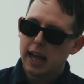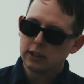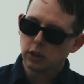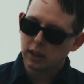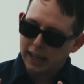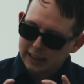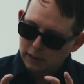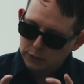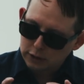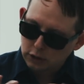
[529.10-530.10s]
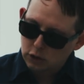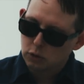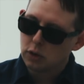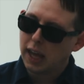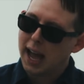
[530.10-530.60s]
And so the light that filters
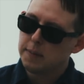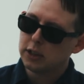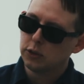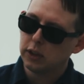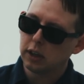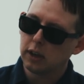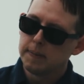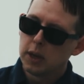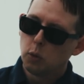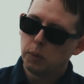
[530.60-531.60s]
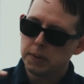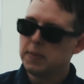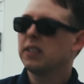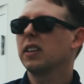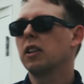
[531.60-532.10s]
through the atmosphere will be
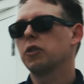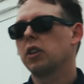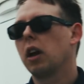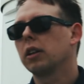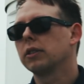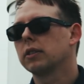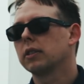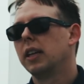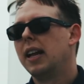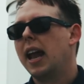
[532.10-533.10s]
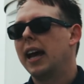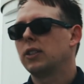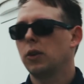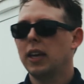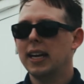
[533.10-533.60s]
missing those colors.
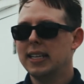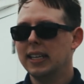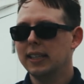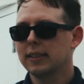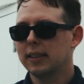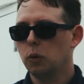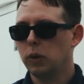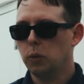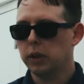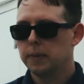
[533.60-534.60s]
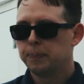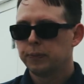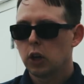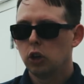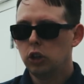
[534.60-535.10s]
And so the idea is that we would
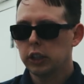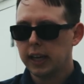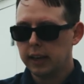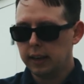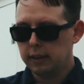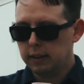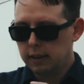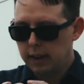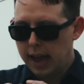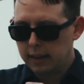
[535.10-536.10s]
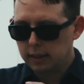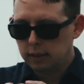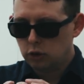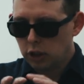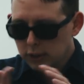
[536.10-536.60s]
look at
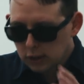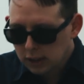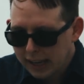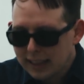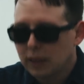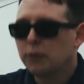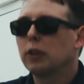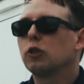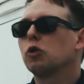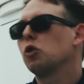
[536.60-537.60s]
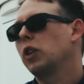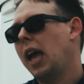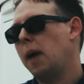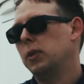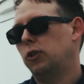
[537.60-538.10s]
just the light that filtered through the
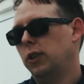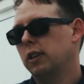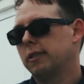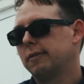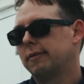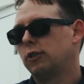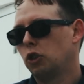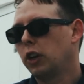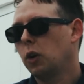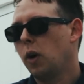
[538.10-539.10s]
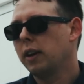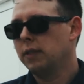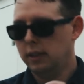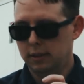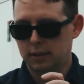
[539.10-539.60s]
atmosphere during one
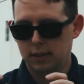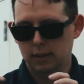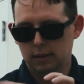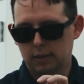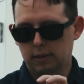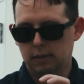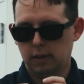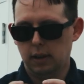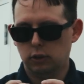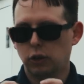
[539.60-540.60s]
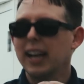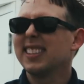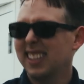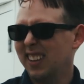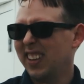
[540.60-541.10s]
of these
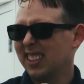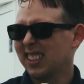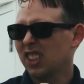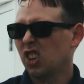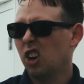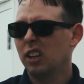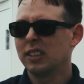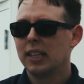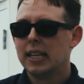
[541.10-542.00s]
transit events, they're called,